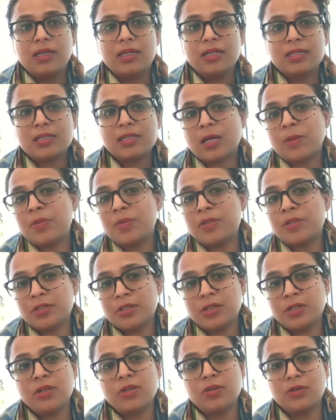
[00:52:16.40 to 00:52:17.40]

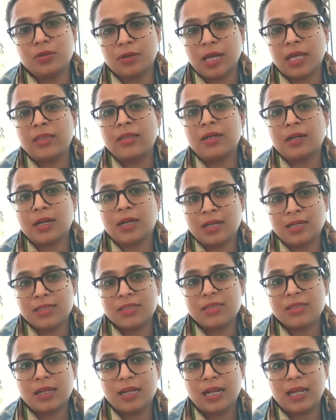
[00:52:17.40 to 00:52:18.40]
disruption to
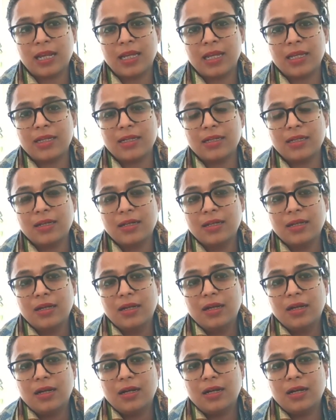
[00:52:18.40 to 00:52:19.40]
togetherness. Like
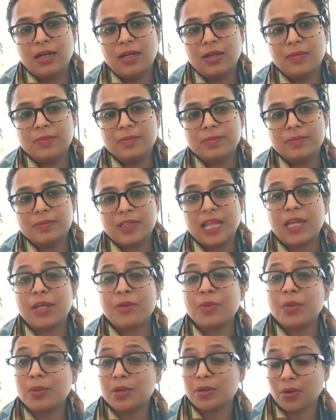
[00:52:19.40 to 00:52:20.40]

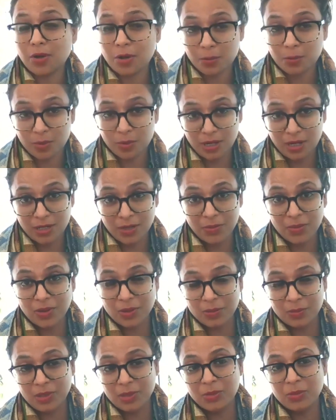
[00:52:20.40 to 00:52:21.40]
we were talking about
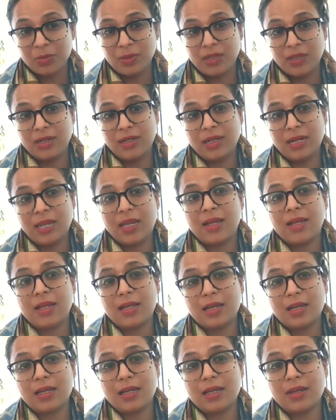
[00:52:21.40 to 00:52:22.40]
Underwater Madhubani. Like,
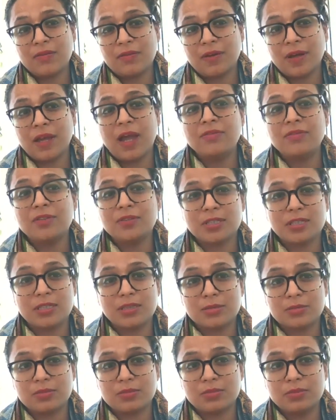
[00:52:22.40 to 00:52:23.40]
if I have to
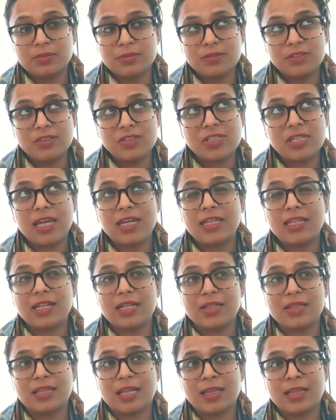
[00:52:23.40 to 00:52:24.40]

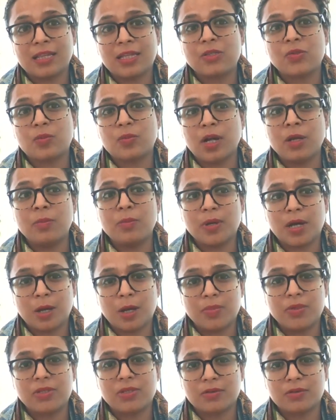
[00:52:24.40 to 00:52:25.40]
say that there's one
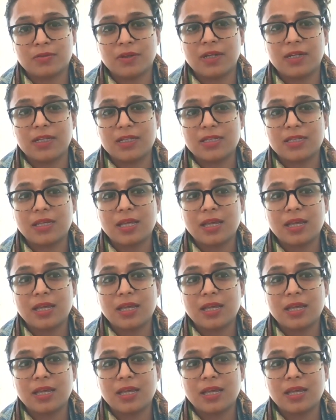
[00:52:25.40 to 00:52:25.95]
purpose of it,